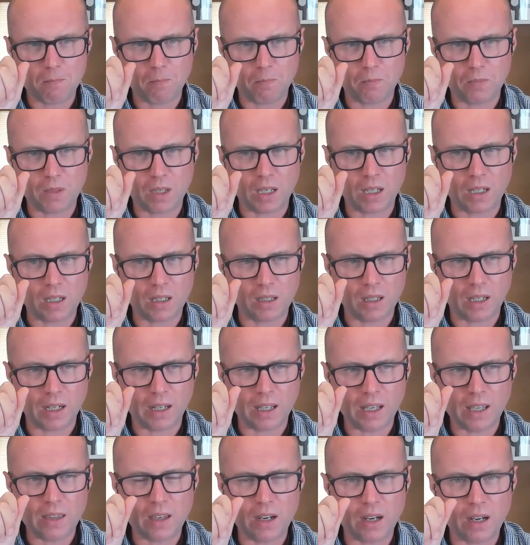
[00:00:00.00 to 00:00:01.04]
it, it
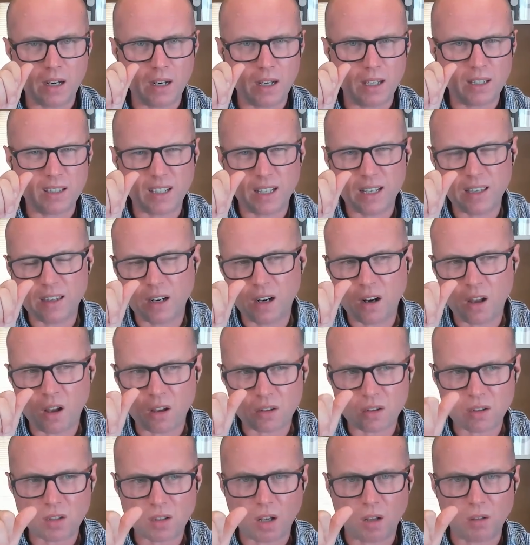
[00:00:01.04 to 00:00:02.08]
even it's either not
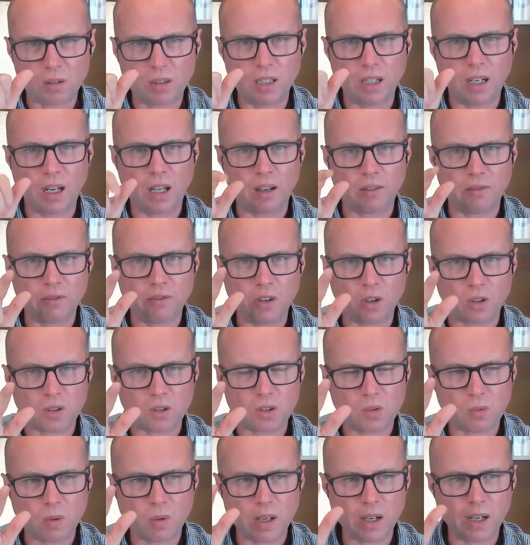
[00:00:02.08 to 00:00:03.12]
salty enough, not
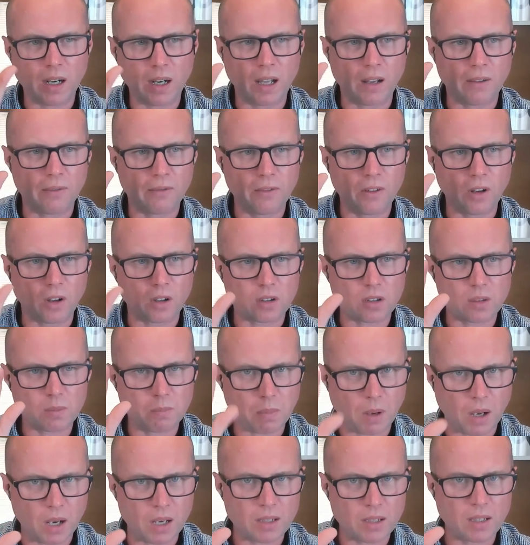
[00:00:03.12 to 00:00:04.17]
sweet enough, not
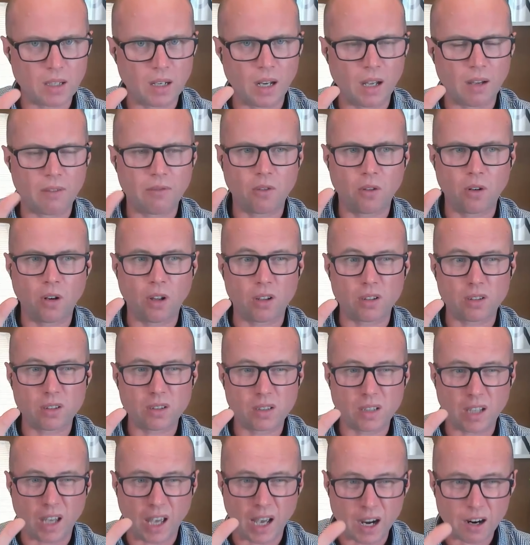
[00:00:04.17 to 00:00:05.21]
spicy enough, or not
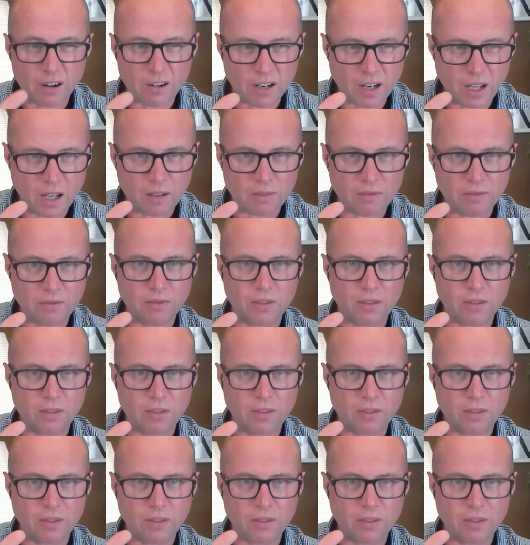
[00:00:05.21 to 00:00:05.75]
sour enough.